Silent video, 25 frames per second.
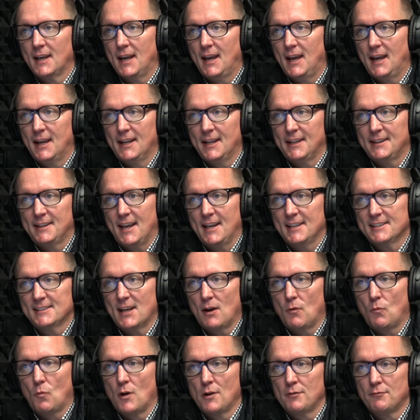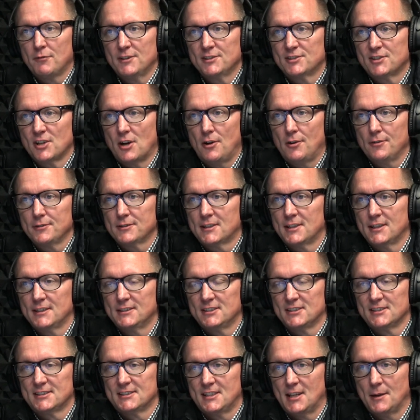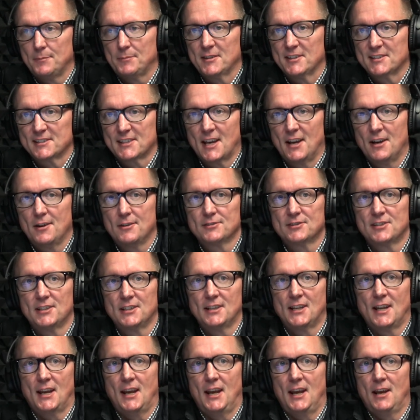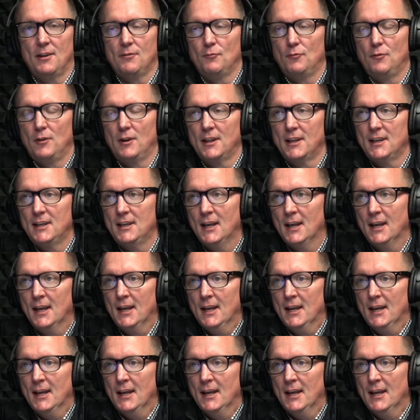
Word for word: And it takes that one result to just tip the scales yes. and, and really